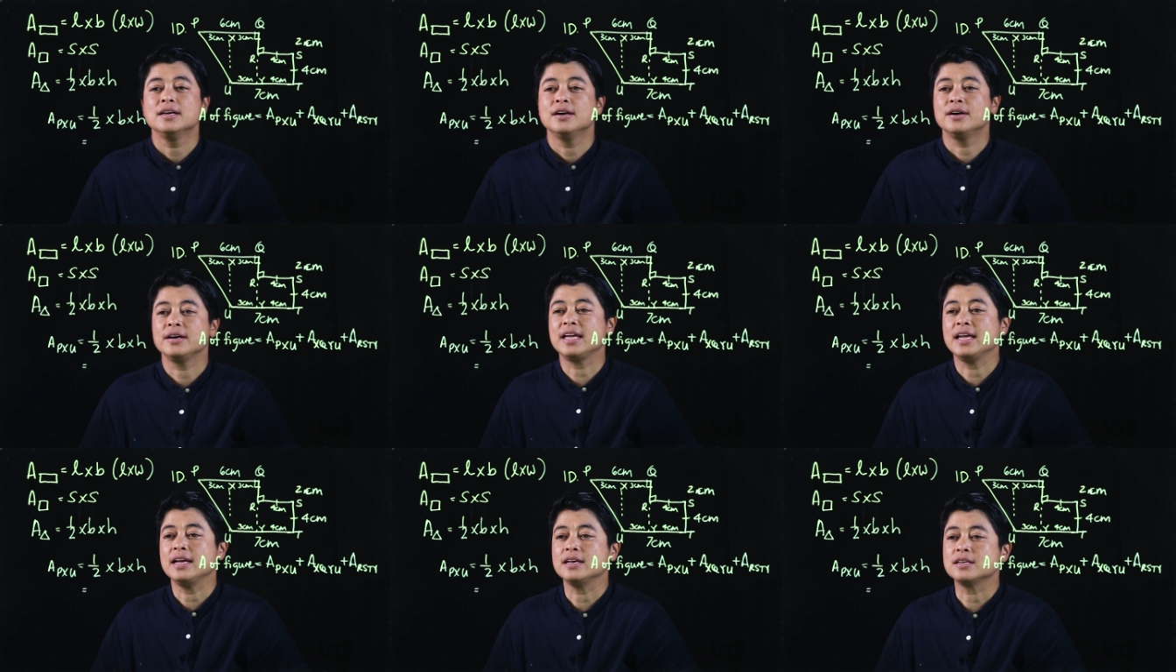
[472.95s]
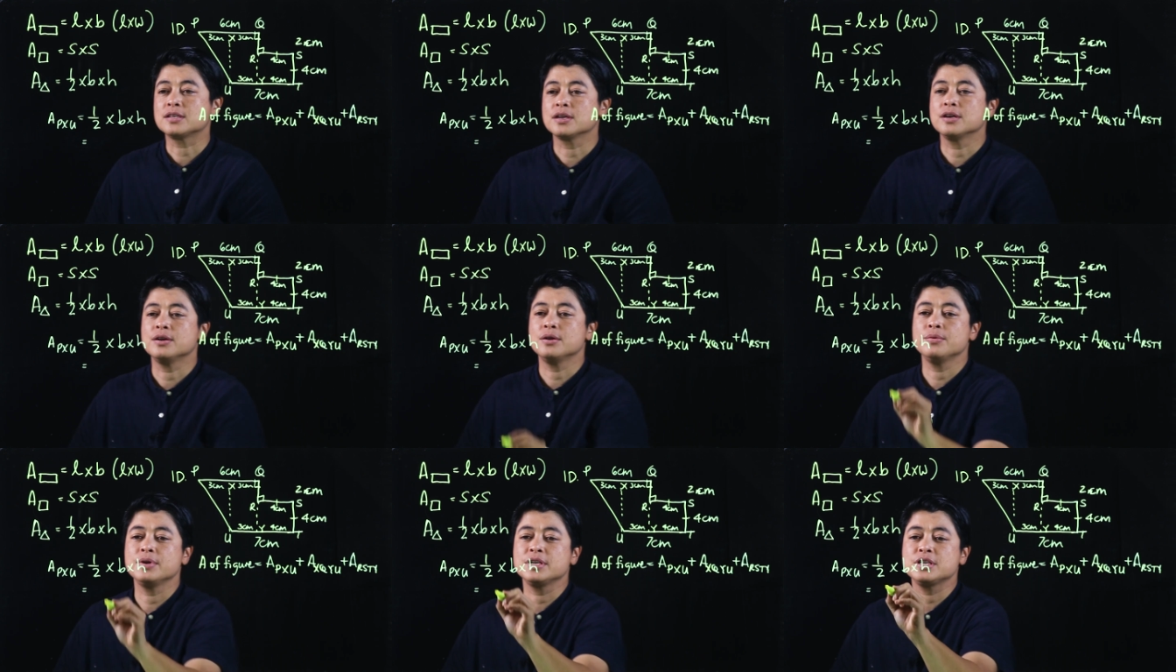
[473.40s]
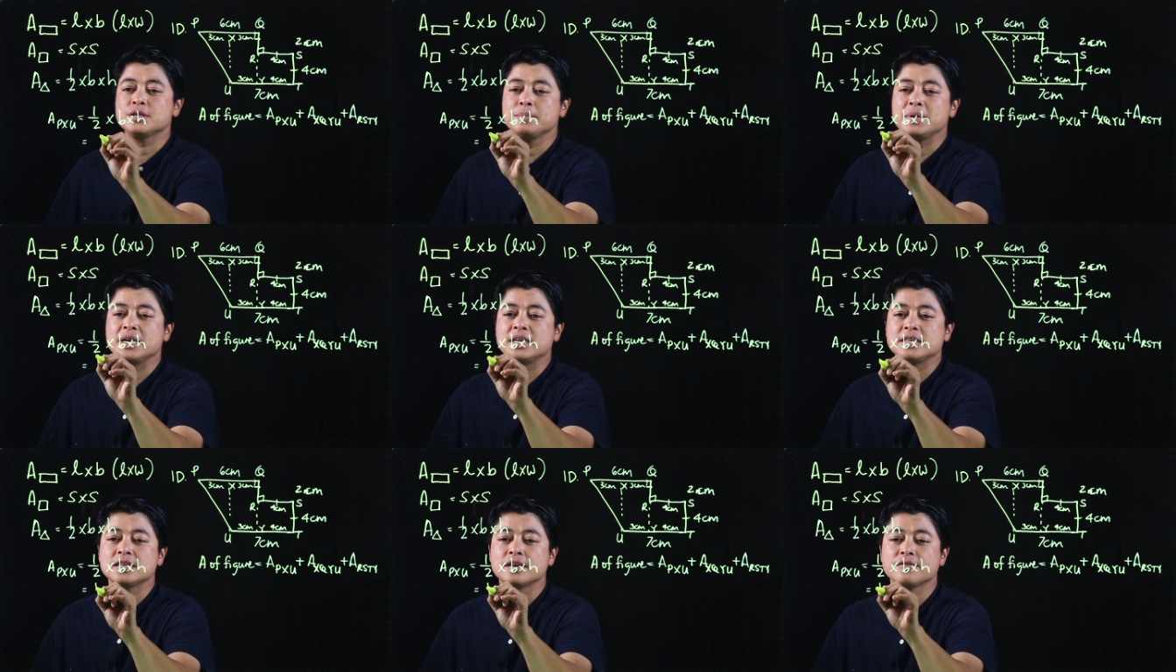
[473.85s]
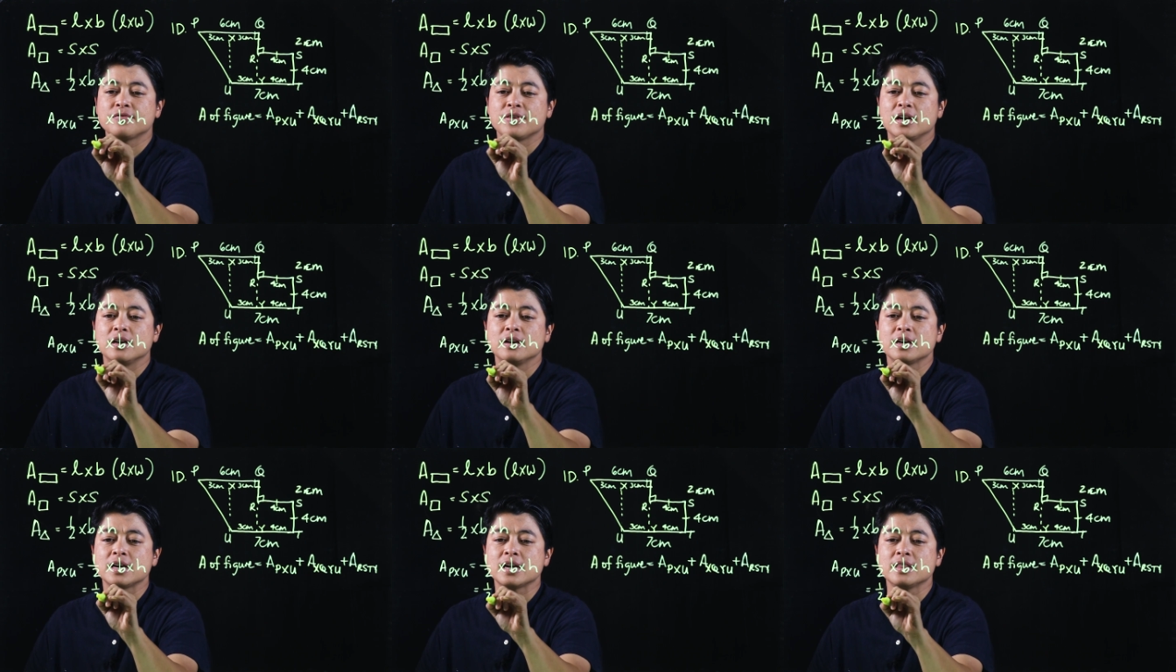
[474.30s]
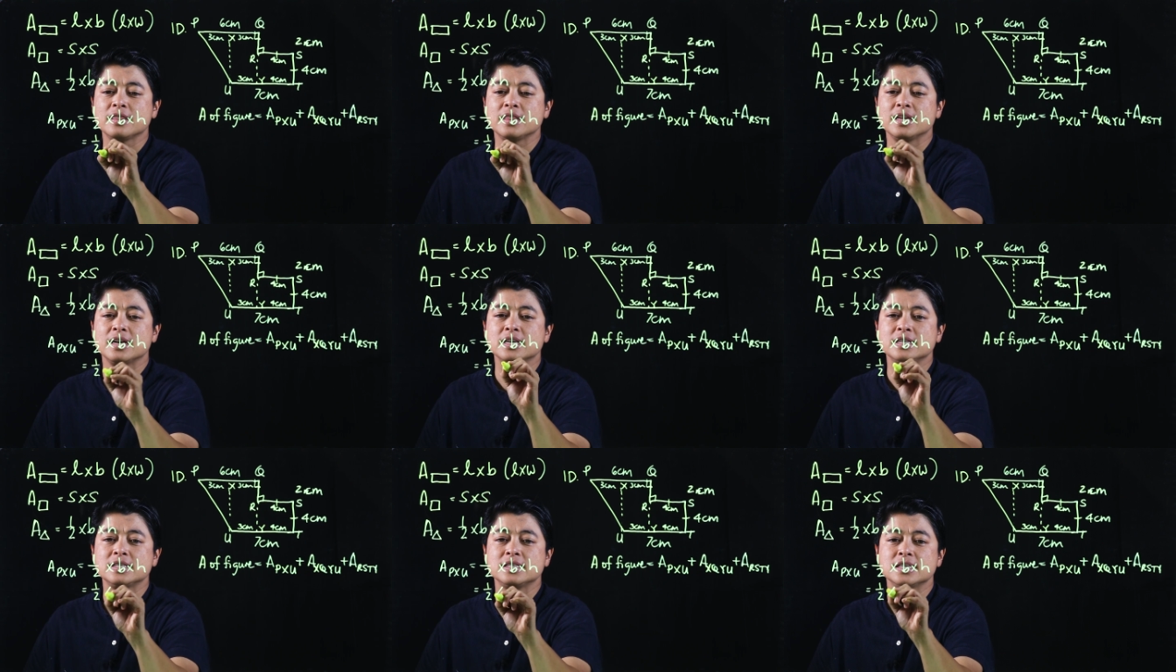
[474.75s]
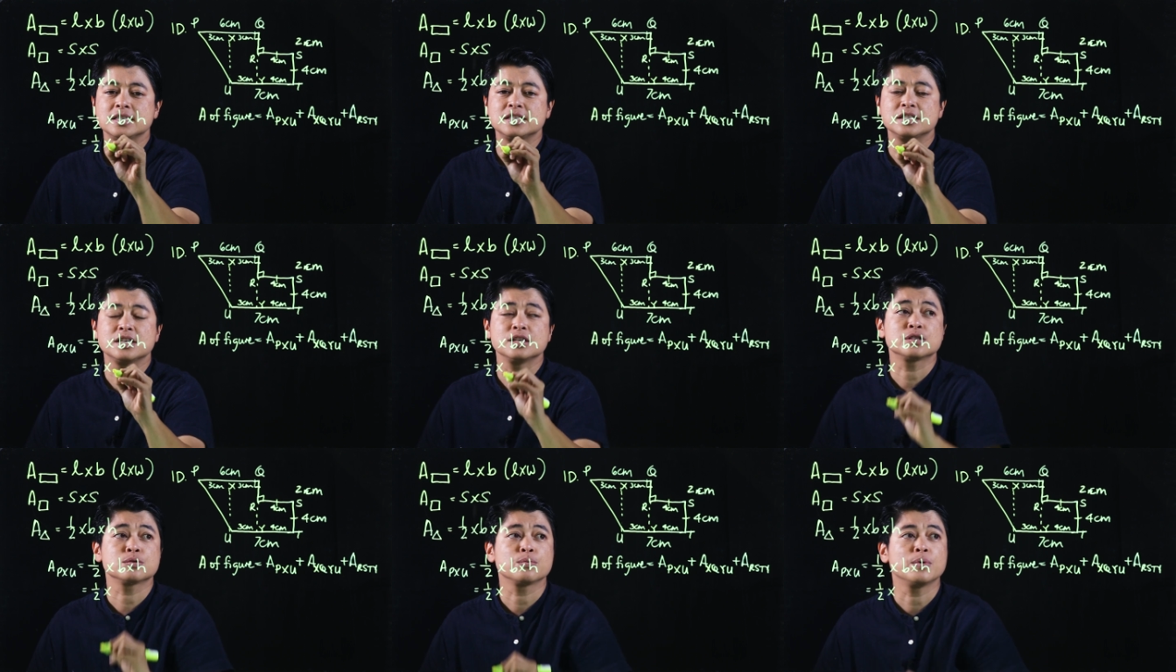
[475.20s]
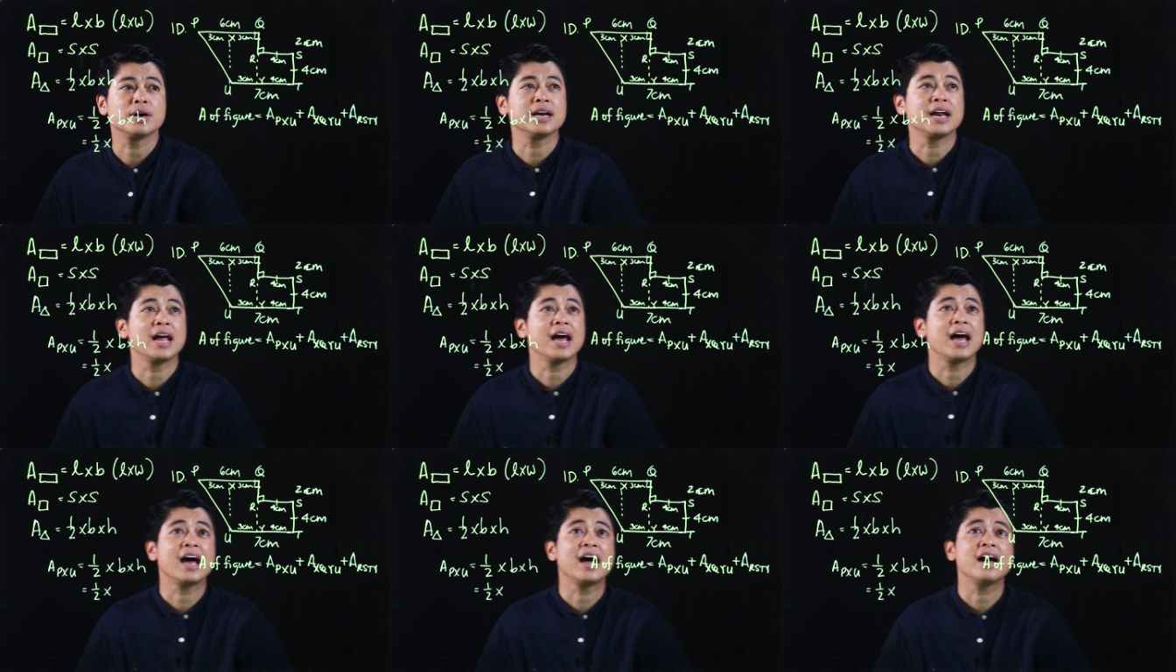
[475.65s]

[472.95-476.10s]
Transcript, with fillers: Okay, so which means if I look at this is 1/2